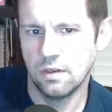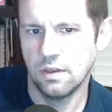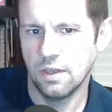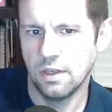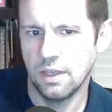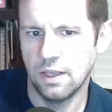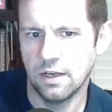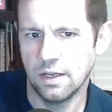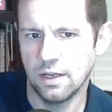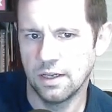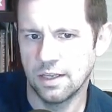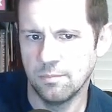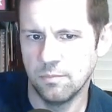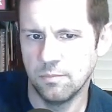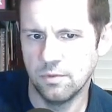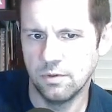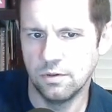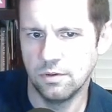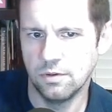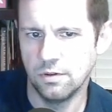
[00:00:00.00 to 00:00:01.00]
and I kept
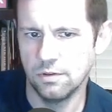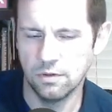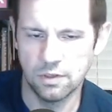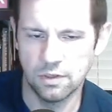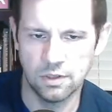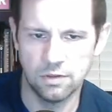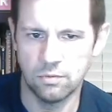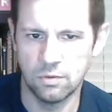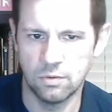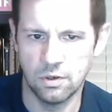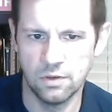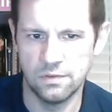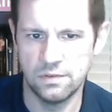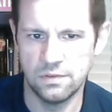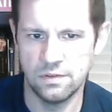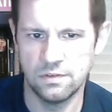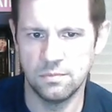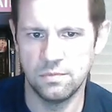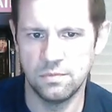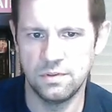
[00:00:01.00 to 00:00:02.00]
looking through all the
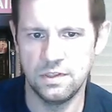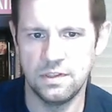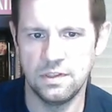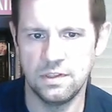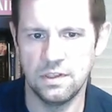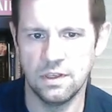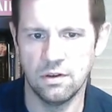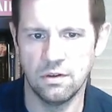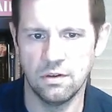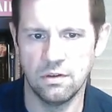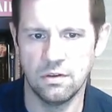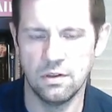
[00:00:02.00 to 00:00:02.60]
systemctl